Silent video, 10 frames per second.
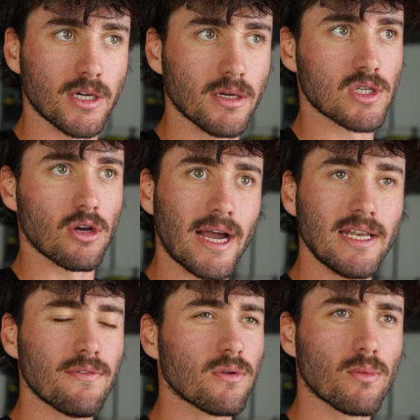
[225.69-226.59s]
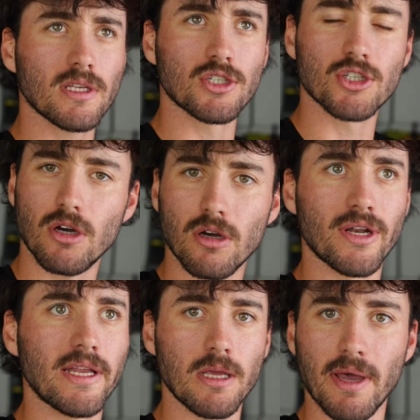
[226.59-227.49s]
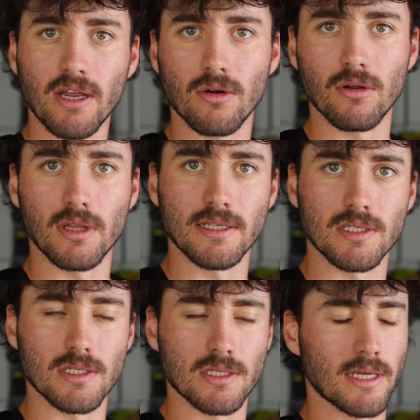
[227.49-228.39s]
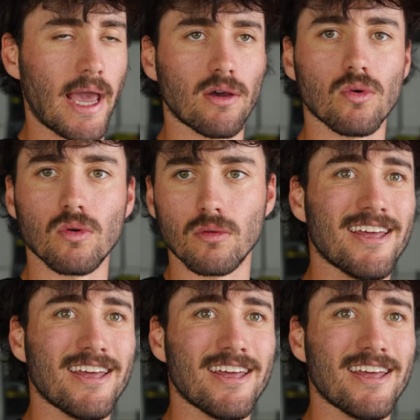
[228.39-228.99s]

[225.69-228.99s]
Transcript: so I never really shot on any macro lenses at all.